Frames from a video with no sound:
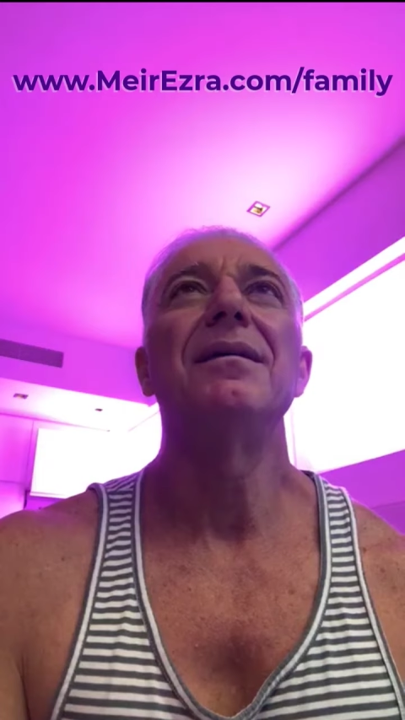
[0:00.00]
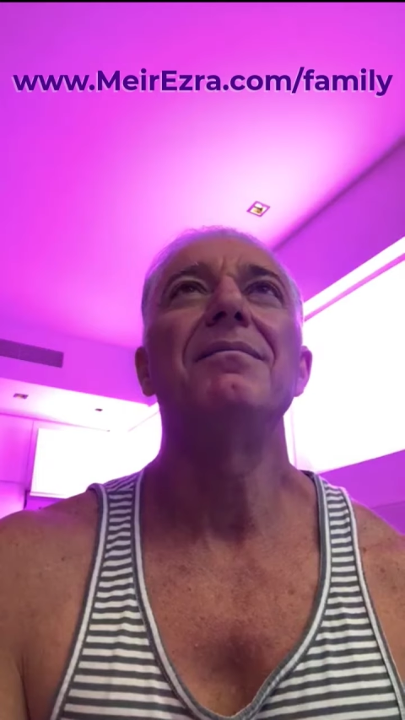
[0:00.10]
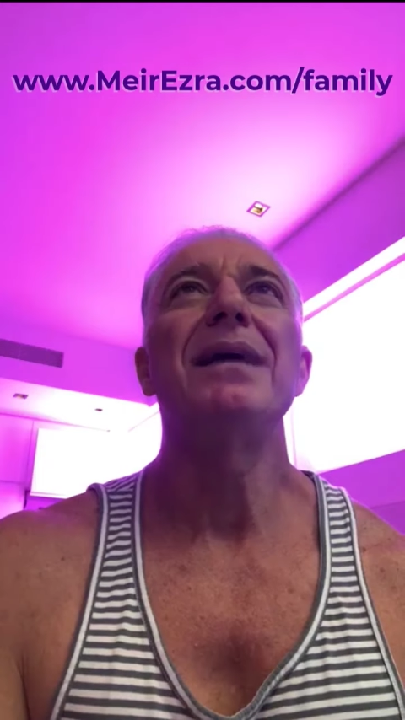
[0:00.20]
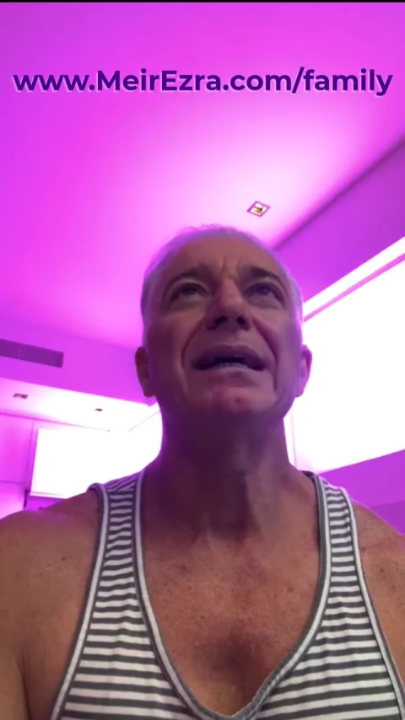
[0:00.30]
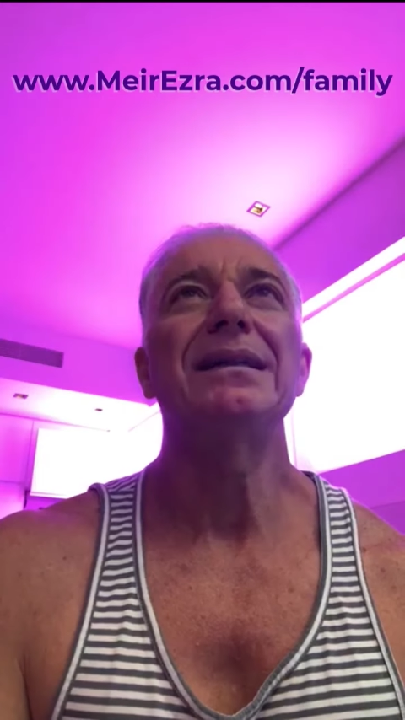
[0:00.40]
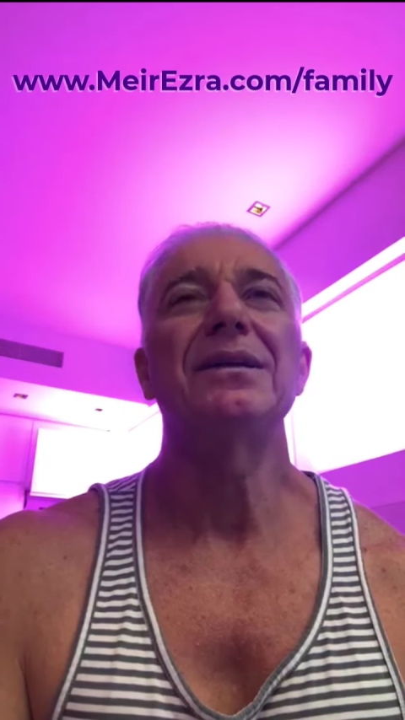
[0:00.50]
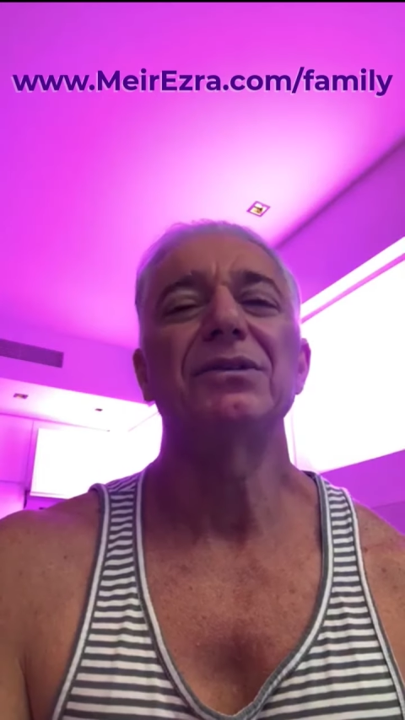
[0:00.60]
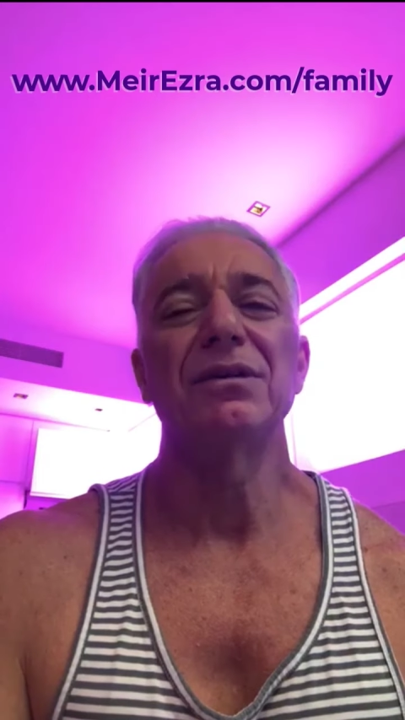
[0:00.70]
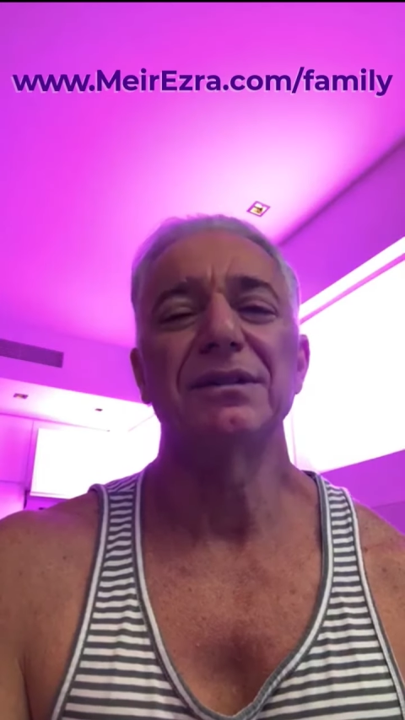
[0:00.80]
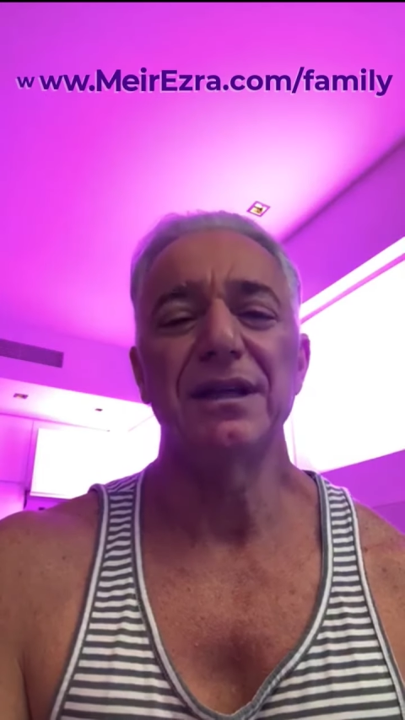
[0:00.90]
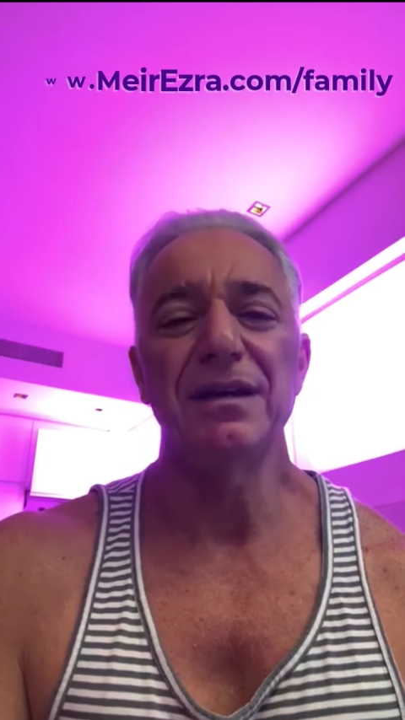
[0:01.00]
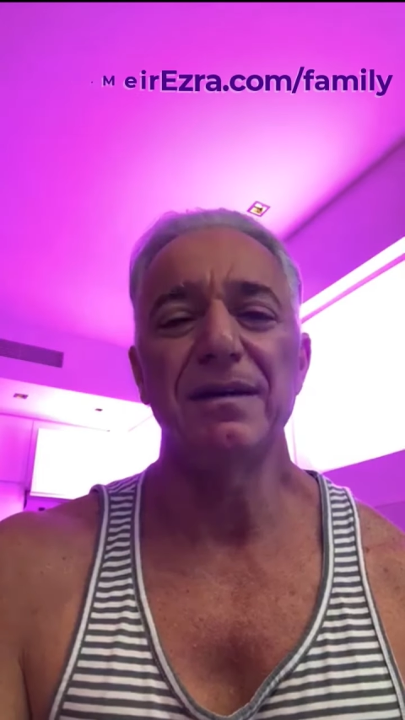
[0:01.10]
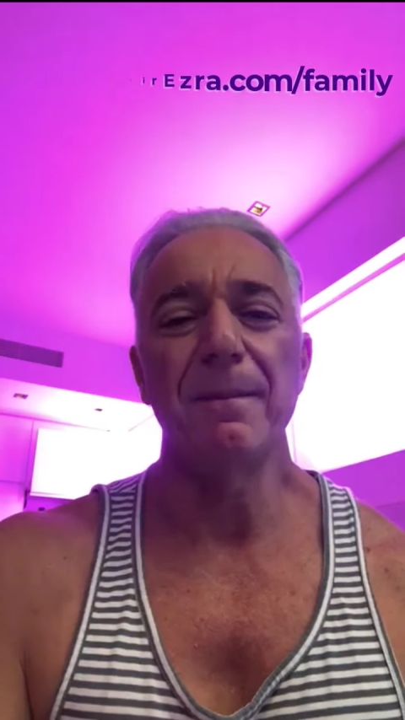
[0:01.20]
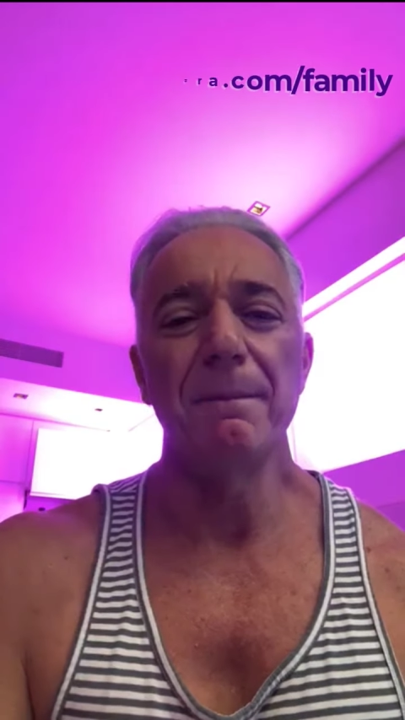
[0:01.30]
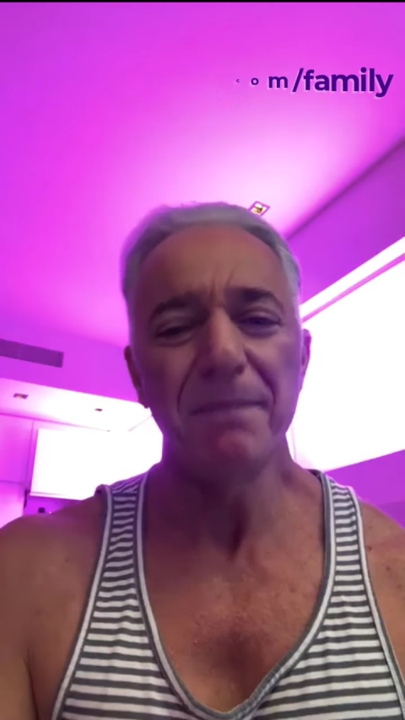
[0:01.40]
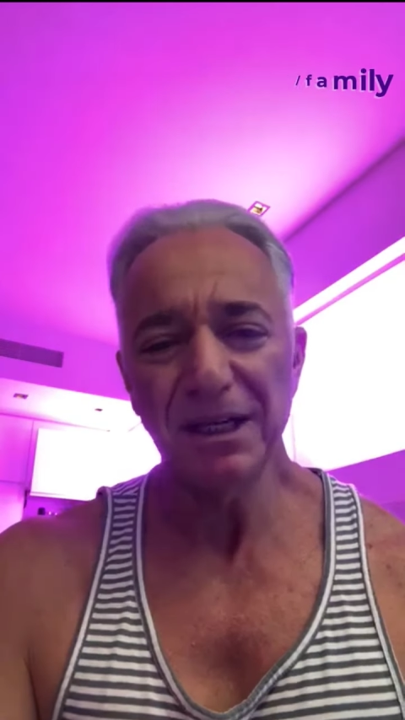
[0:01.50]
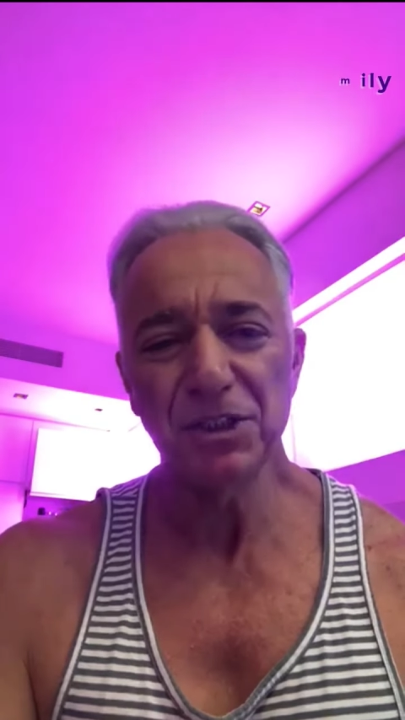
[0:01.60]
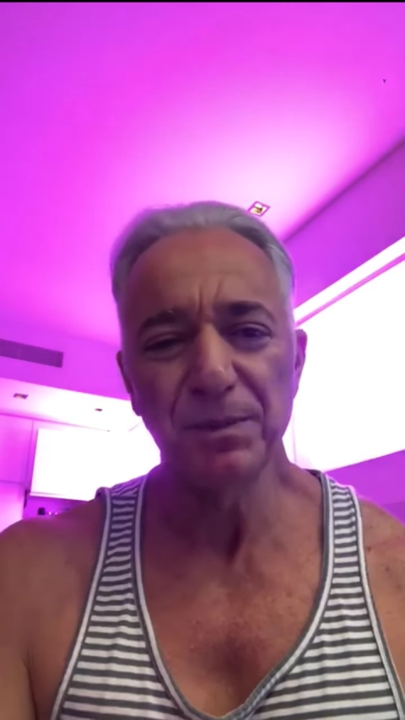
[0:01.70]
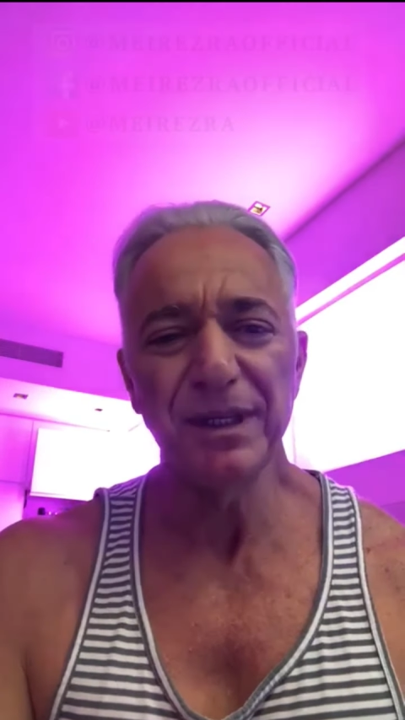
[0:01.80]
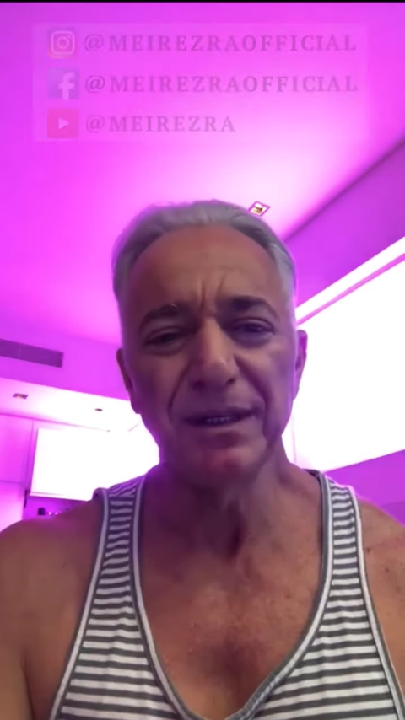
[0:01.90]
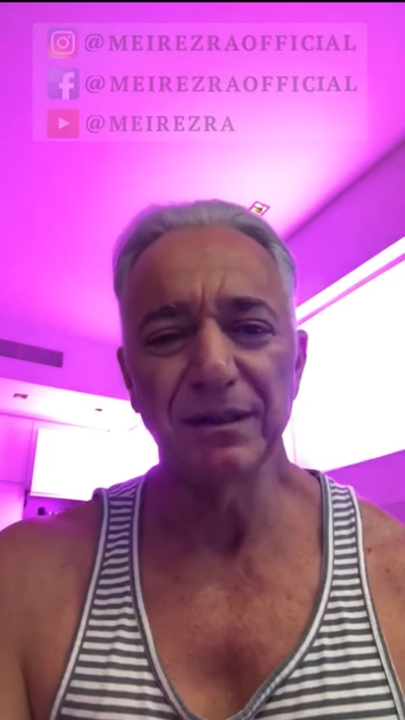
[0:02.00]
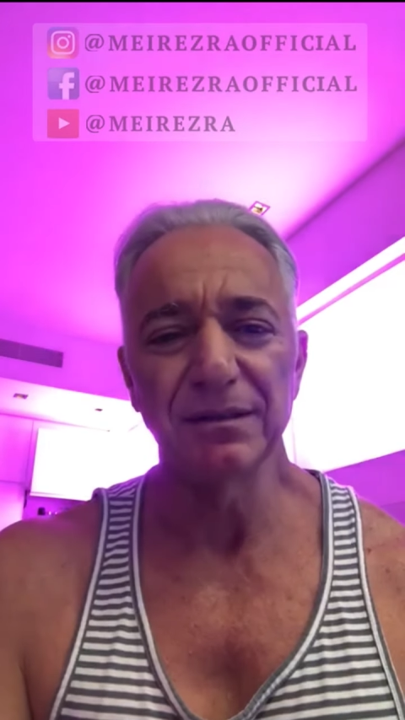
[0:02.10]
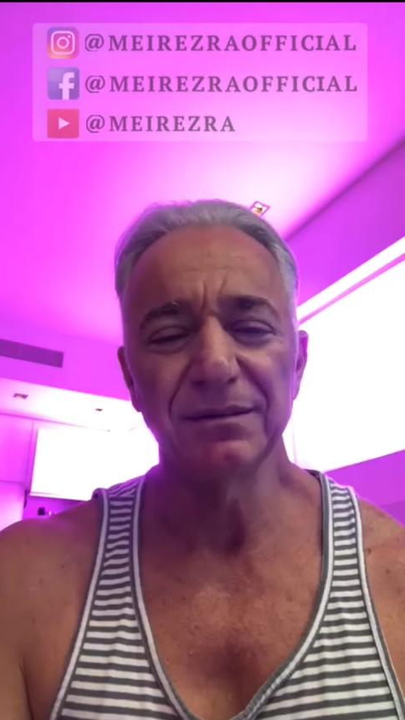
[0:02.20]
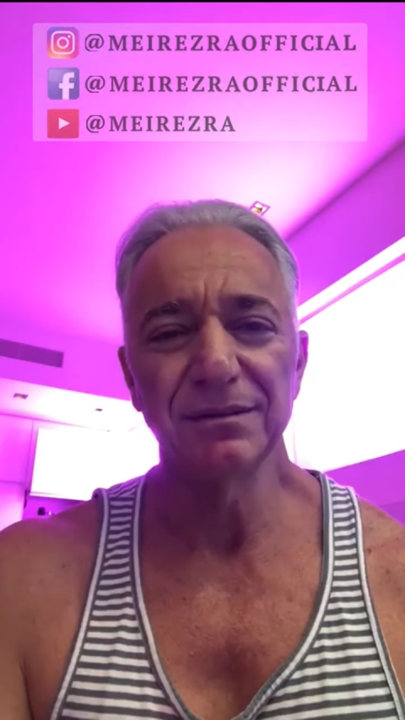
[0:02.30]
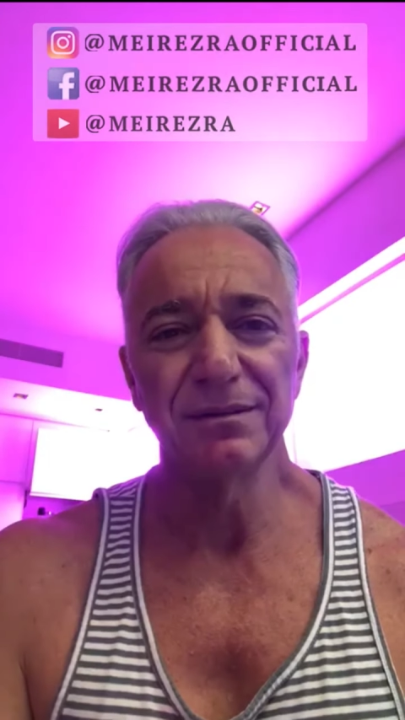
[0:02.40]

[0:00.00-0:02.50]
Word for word: make that thought much bigger.